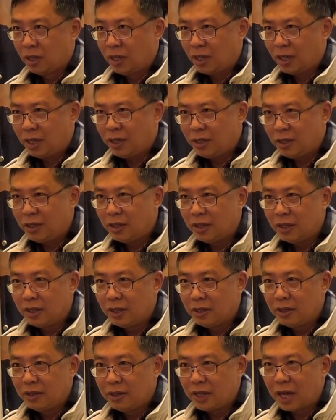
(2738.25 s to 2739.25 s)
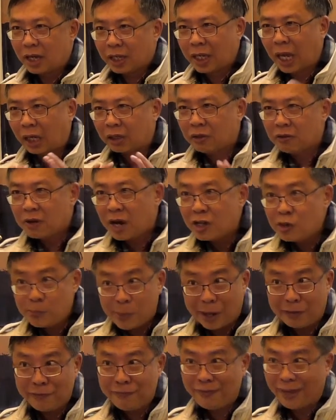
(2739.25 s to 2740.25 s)
And they are characterized
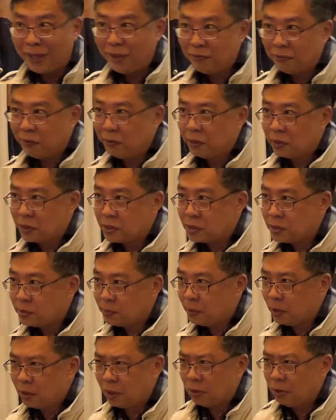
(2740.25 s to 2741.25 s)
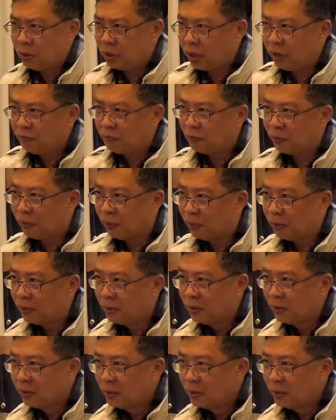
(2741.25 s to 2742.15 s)
by faithfulness. We are not looking for